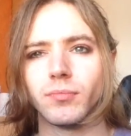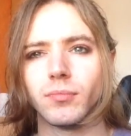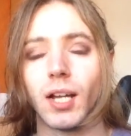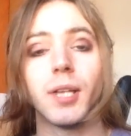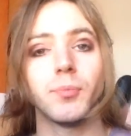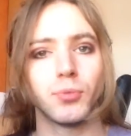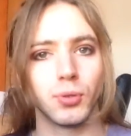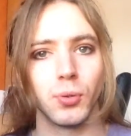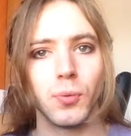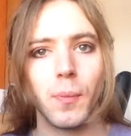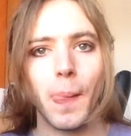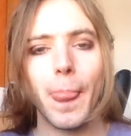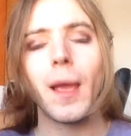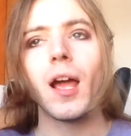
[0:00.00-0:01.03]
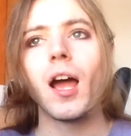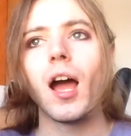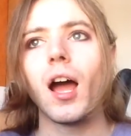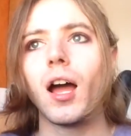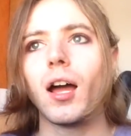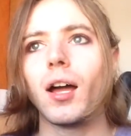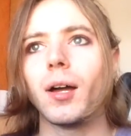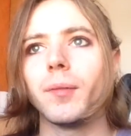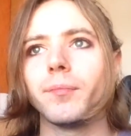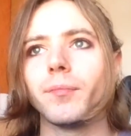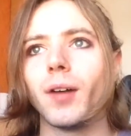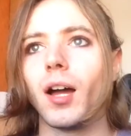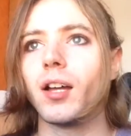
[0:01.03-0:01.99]
April, I
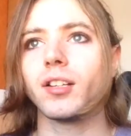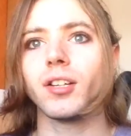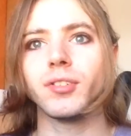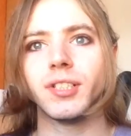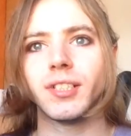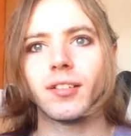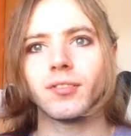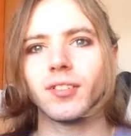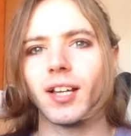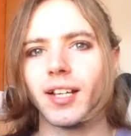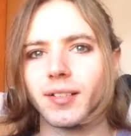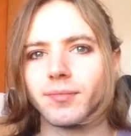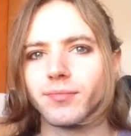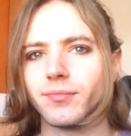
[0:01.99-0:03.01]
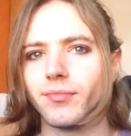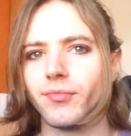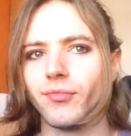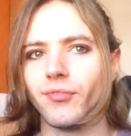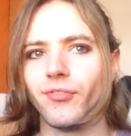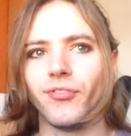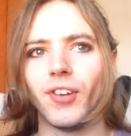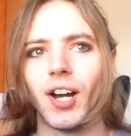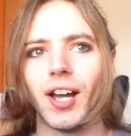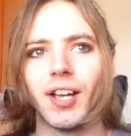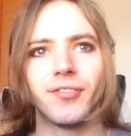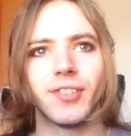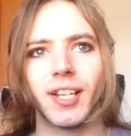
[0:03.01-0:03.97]
had only done
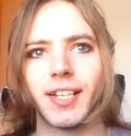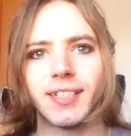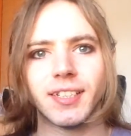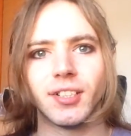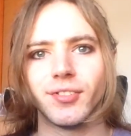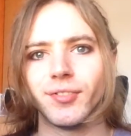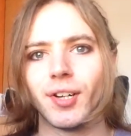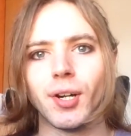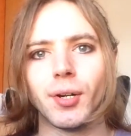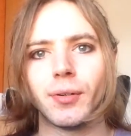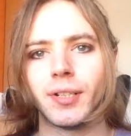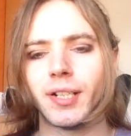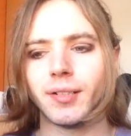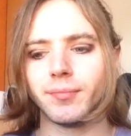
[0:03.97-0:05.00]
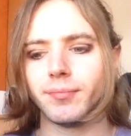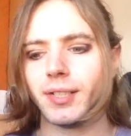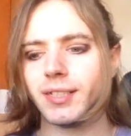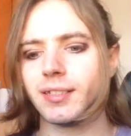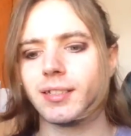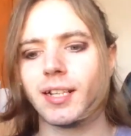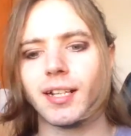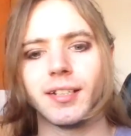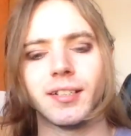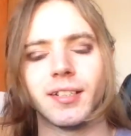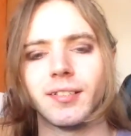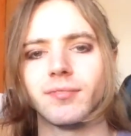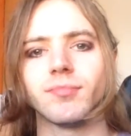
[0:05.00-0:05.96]
5 days in a row and then missed a day and
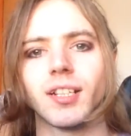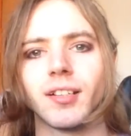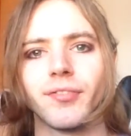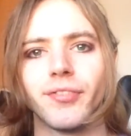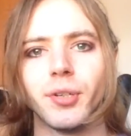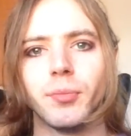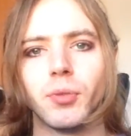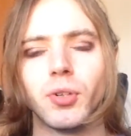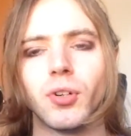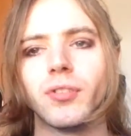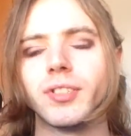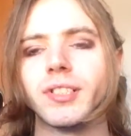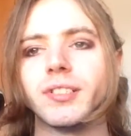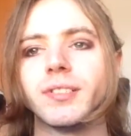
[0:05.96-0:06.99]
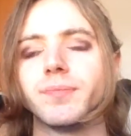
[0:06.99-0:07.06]
then done a few more, and